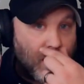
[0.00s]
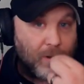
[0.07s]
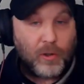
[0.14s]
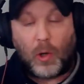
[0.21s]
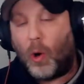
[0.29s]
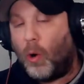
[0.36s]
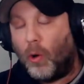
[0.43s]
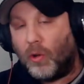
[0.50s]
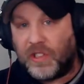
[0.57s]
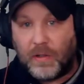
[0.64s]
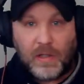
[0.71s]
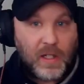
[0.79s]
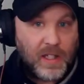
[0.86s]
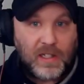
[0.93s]
There's a whole
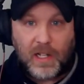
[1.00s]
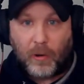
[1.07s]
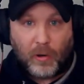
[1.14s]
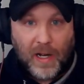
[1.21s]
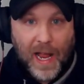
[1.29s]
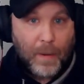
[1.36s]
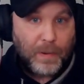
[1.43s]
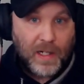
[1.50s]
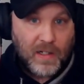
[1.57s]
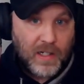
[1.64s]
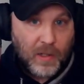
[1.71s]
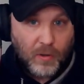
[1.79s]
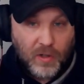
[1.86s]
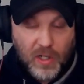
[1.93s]
series of things that are going to happen in
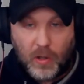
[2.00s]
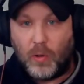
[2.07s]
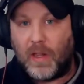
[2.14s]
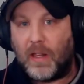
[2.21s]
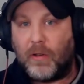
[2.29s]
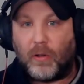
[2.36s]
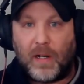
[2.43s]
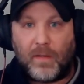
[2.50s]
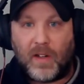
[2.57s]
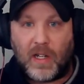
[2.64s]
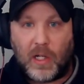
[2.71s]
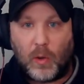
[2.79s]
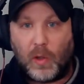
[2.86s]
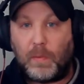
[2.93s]
Tier 2 that they're going to have to
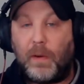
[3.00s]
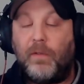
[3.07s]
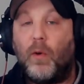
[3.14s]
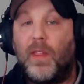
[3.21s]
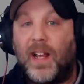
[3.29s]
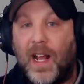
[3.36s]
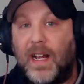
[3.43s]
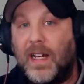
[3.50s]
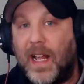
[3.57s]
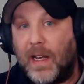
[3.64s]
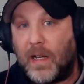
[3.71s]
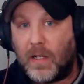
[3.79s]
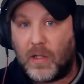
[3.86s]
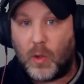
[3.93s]
deal with before they kind of get
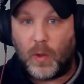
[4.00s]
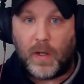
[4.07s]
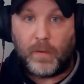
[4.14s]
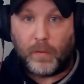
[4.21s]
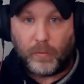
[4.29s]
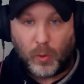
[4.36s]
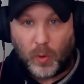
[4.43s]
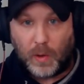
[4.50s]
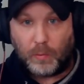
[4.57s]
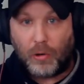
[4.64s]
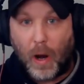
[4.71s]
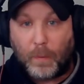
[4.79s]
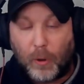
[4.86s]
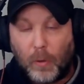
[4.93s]
into Eve of Ruin
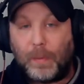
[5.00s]
proper,